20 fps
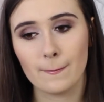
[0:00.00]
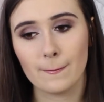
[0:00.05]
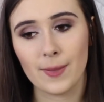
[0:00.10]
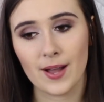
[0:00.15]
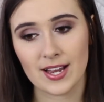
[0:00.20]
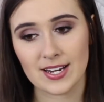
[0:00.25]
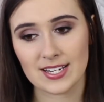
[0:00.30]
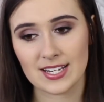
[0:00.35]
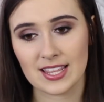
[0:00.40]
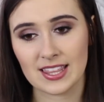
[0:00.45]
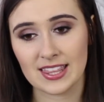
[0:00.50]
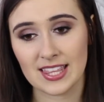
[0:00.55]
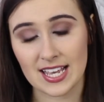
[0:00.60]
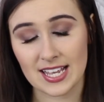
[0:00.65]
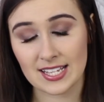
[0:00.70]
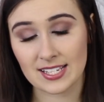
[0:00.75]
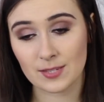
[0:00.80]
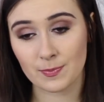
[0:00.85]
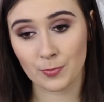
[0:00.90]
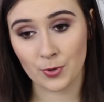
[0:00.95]
but
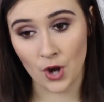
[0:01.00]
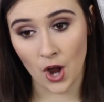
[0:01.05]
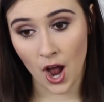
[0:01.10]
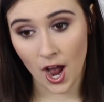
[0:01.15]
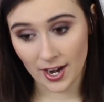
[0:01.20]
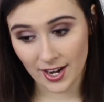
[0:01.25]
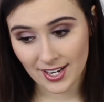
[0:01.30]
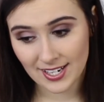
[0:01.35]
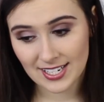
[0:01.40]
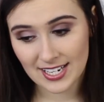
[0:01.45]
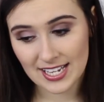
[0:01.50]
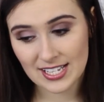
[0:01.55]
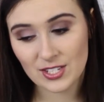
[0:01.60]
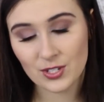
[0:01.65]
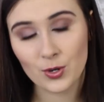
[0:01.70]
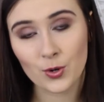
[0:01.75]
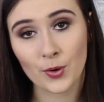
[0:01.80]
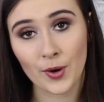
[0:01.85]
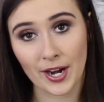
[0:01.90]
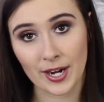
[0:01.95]
this product is
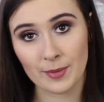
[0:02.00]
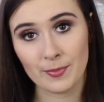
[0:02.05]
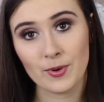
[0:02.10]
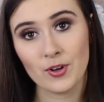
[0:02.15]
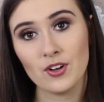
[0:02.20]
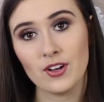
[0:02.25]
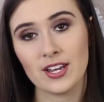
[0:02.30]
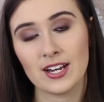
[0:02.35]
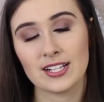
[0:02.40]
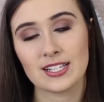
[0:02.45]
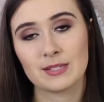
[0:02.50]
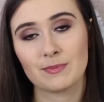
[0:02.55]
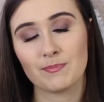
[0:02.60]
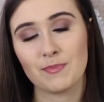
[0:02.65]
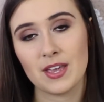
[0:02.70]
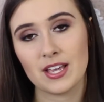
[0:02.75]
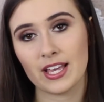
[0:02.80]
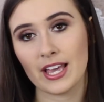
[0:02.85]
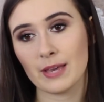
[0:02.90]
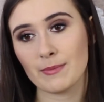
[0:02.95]
incredible and it's
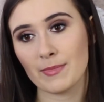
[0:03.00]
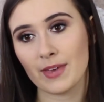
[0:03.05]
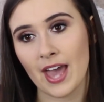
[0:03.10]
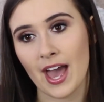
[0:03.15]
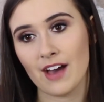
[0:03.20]
making me